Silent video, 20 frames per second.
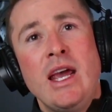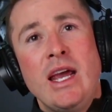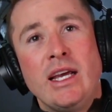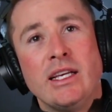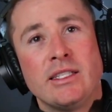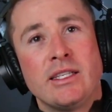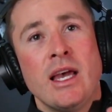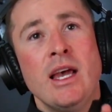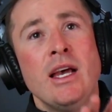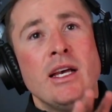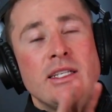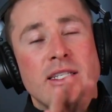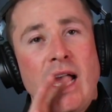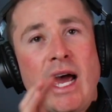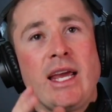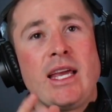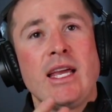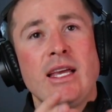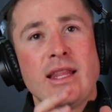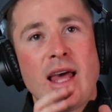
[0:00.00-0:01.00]
is
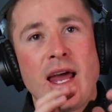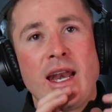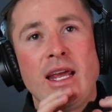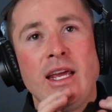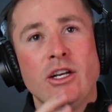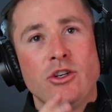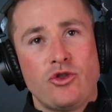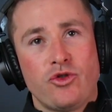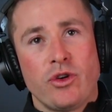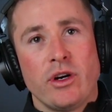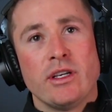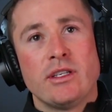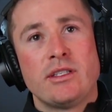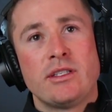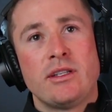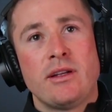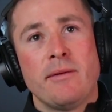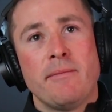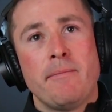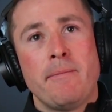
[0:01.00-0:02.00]
taking that
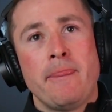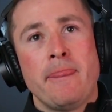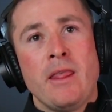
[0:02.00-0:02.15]
interest.